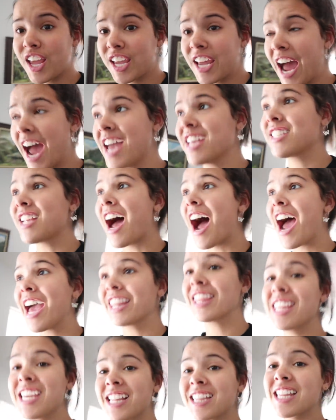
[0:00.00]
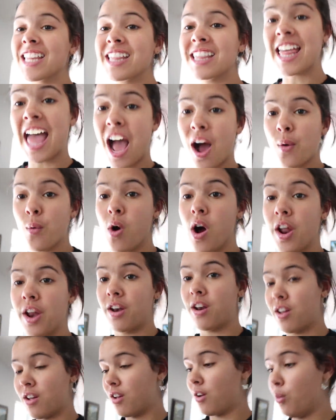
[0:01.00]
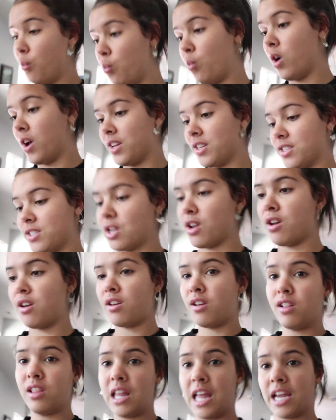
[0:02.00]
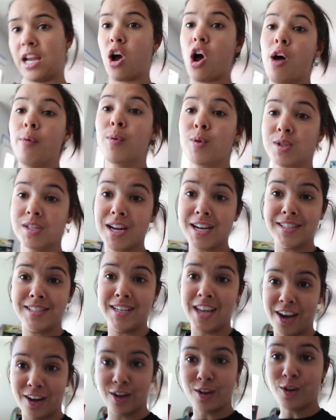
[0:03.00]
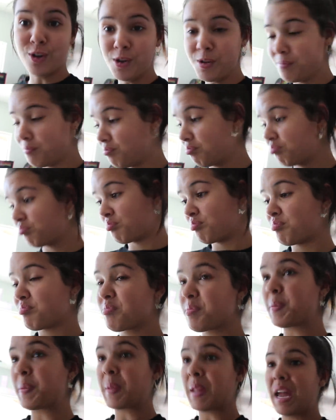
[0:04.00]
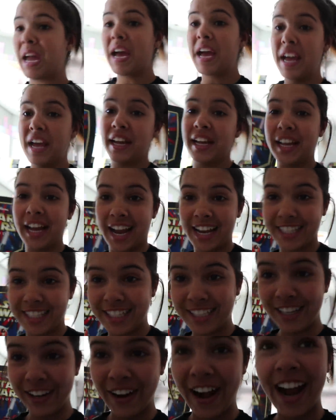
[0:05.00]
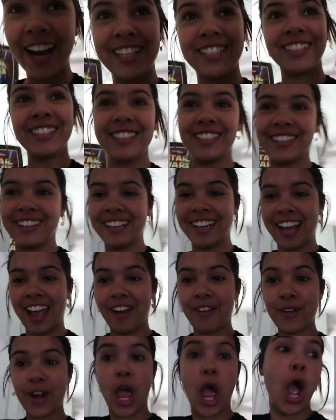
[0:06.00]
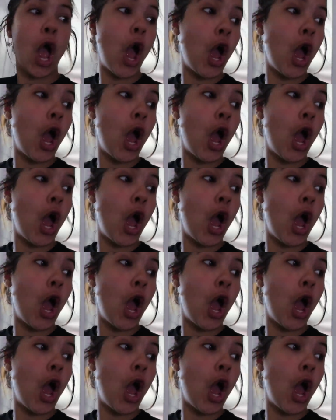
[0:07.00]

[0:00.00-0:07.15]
Guys, I think that one was like almost identical. Guys, these are actually turning out